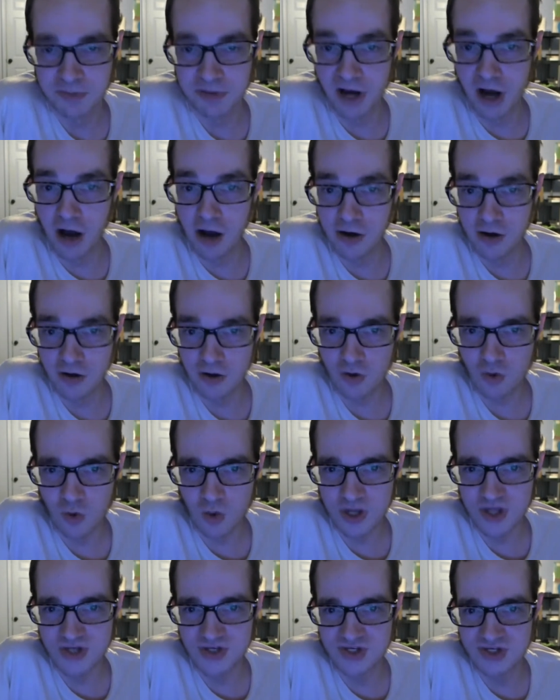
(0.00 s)

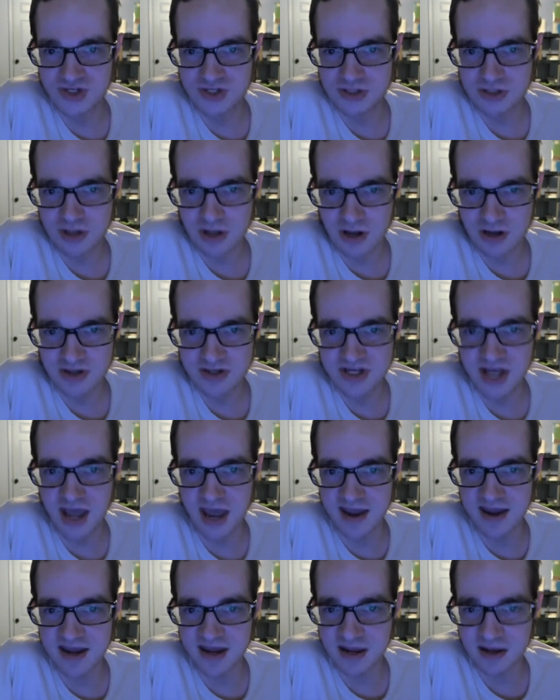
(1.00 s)
Saban was
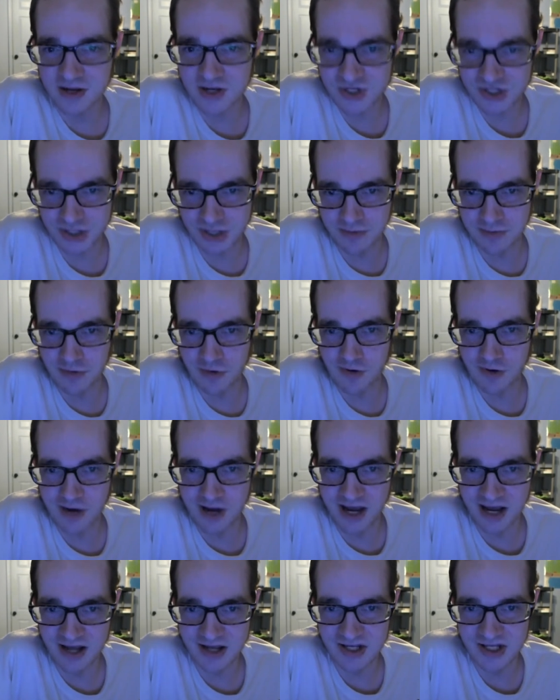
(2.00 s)
taking some
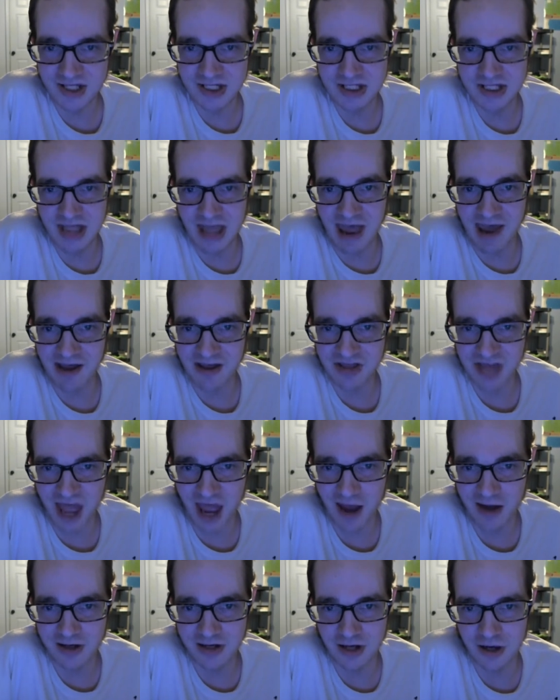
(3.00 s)
risks
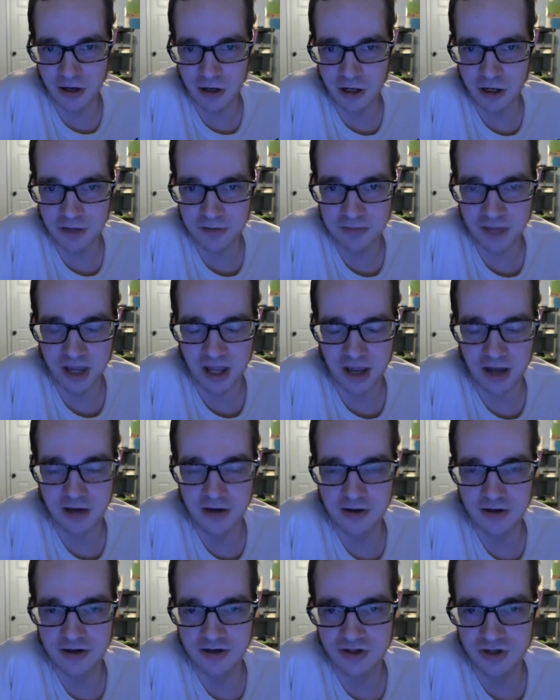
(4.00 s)
at that time
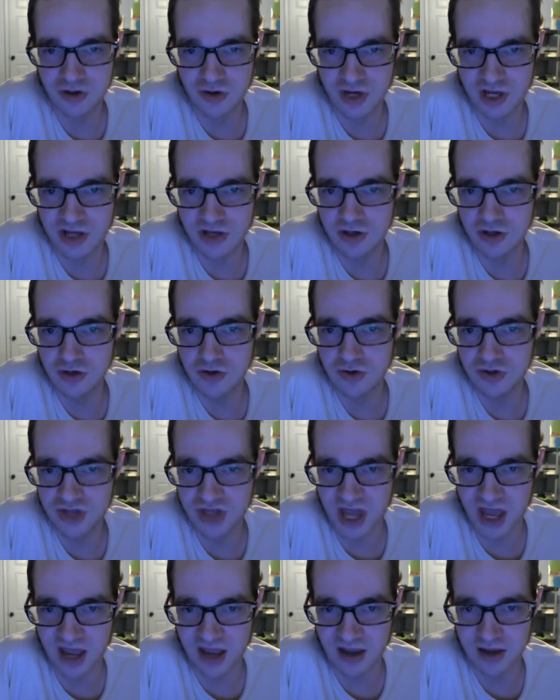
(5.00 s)
and doing new
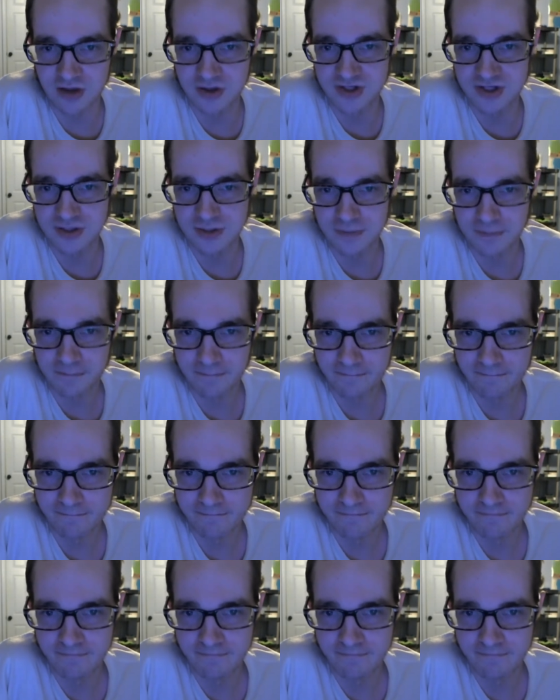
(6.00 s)
things.